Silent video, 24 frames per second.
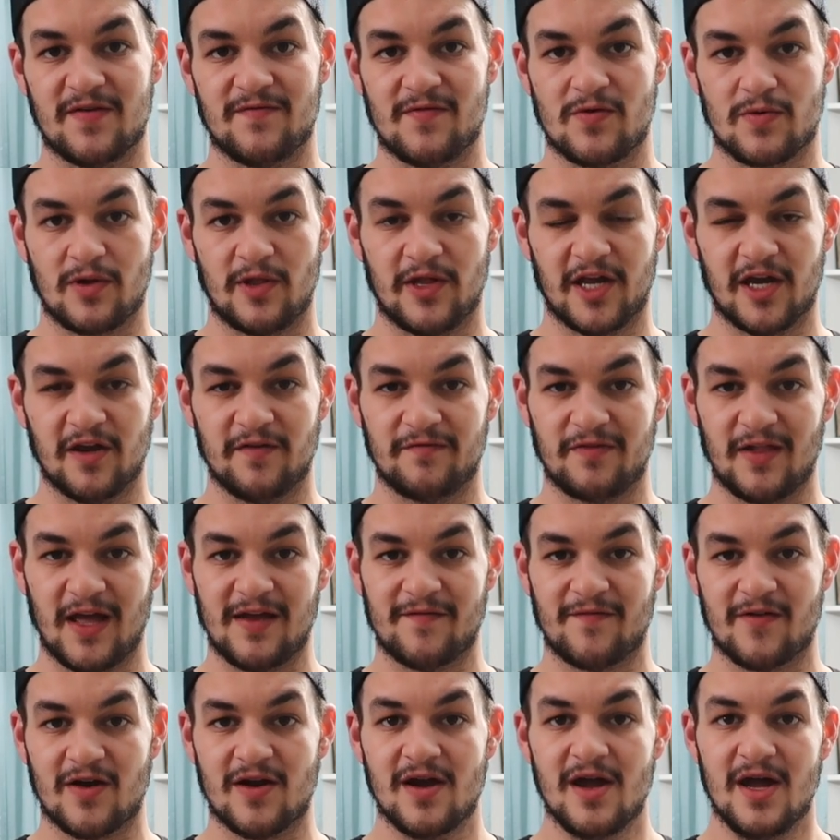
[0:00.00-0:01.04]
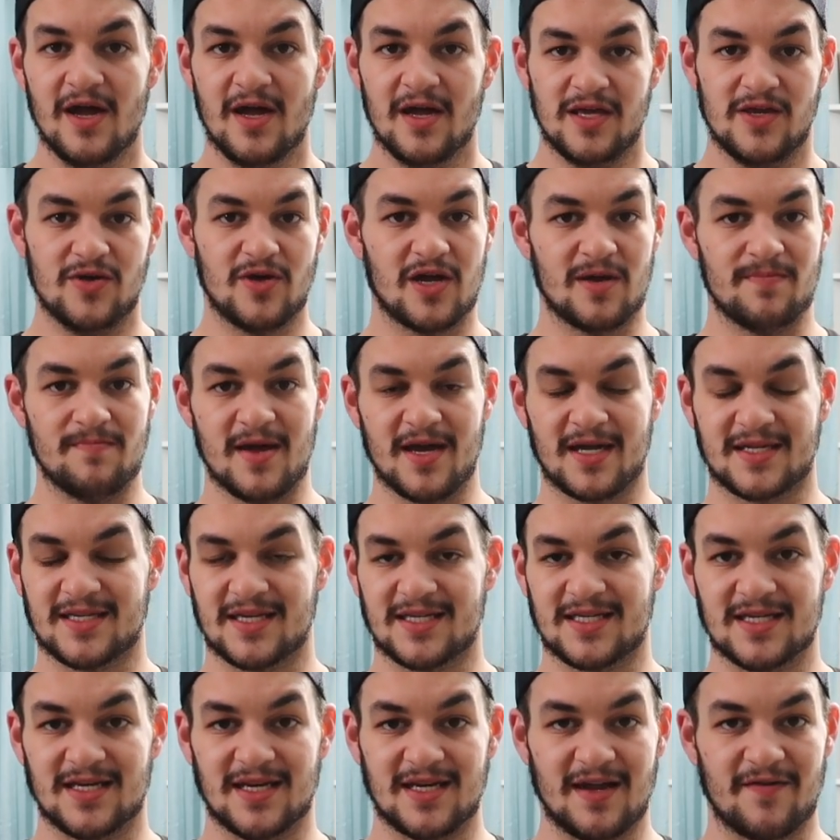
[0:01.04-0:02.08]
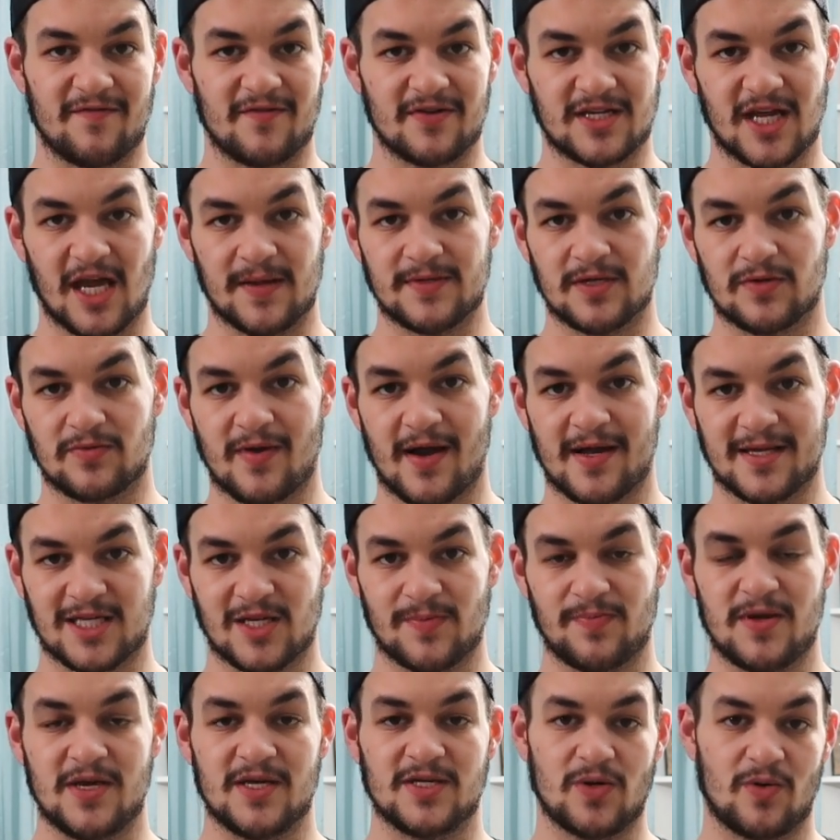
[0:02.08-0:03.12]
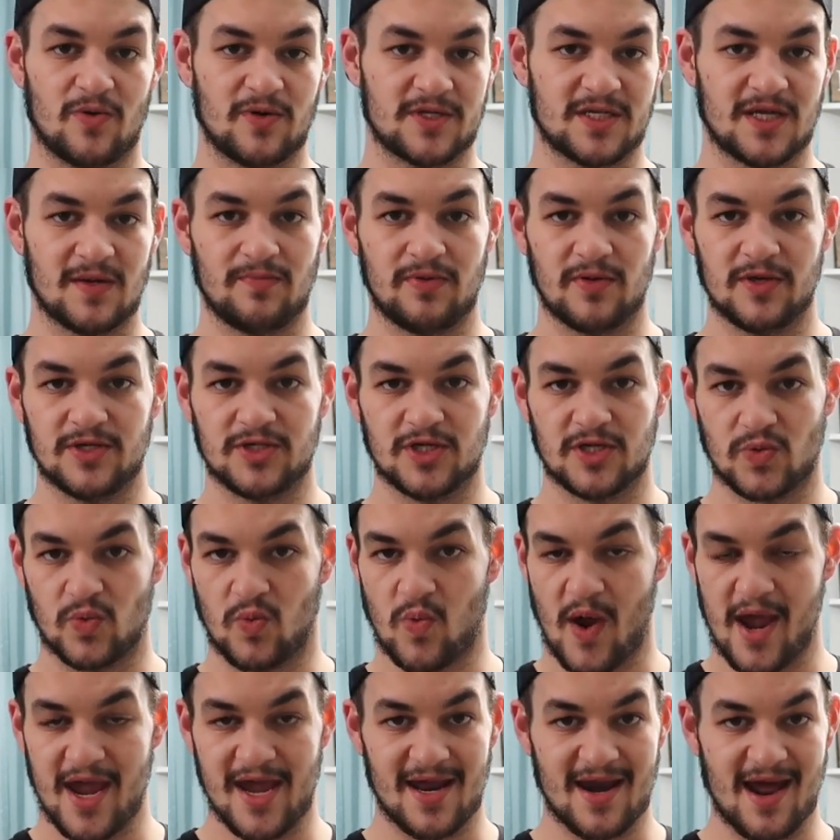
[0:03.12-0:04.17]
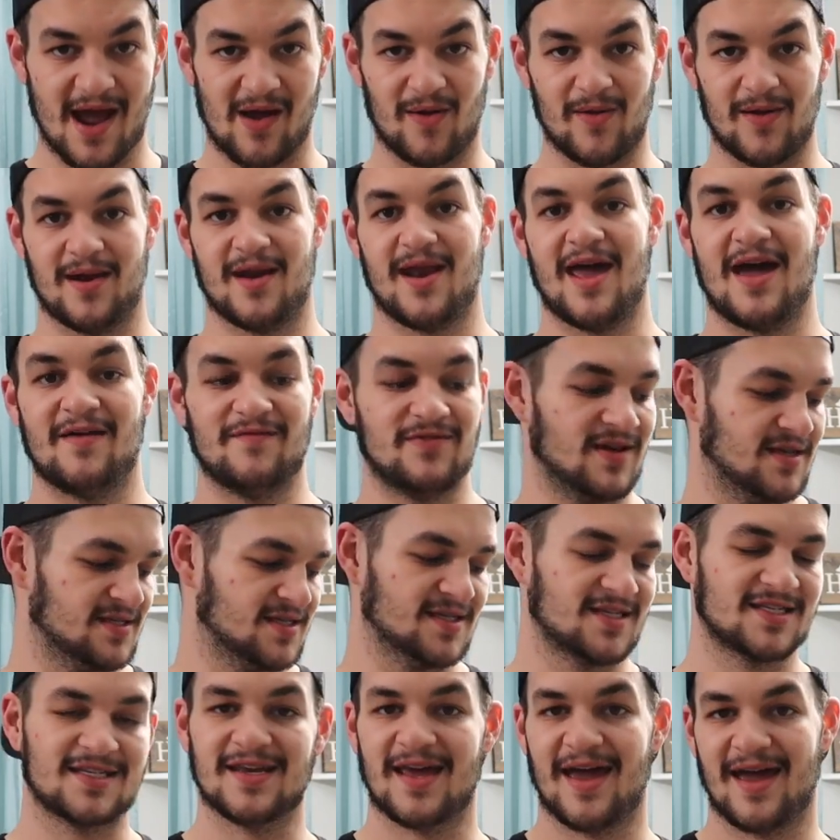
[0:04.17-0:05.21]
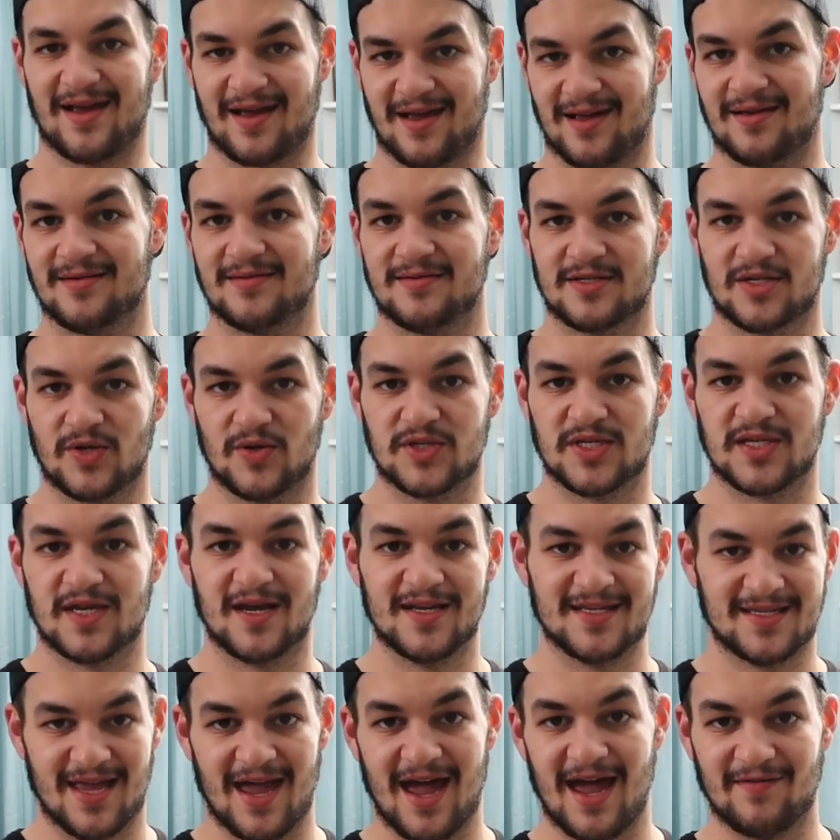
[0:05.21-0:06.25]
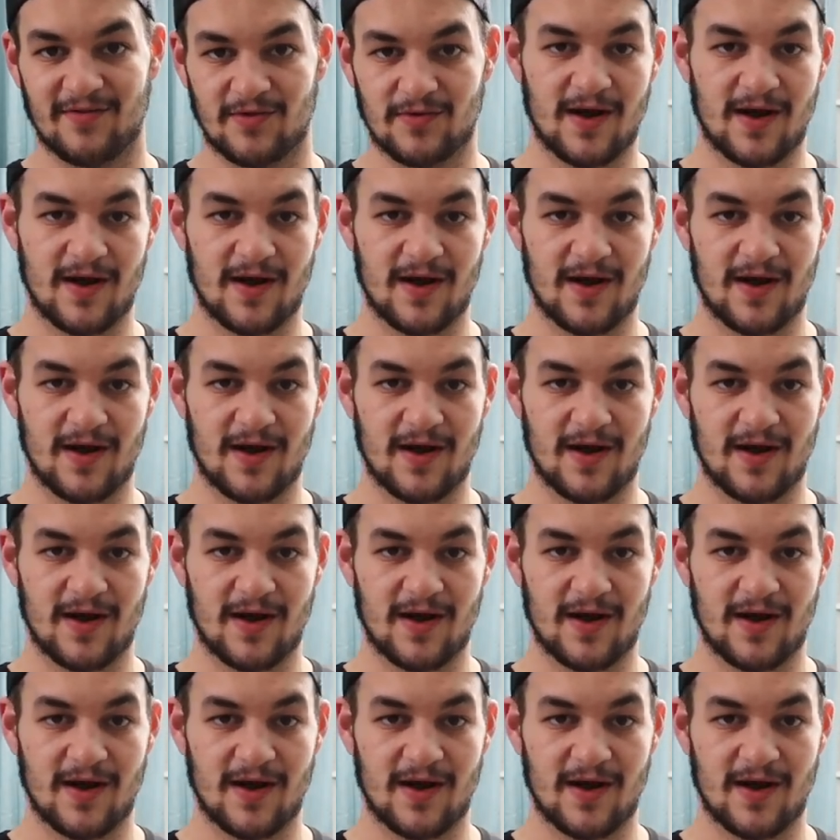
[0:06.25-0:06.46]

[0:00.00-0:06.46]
give you really good flavor. You can mix this into different types of recipes or simply just weigh it out and have it as a snack, so it's nice to have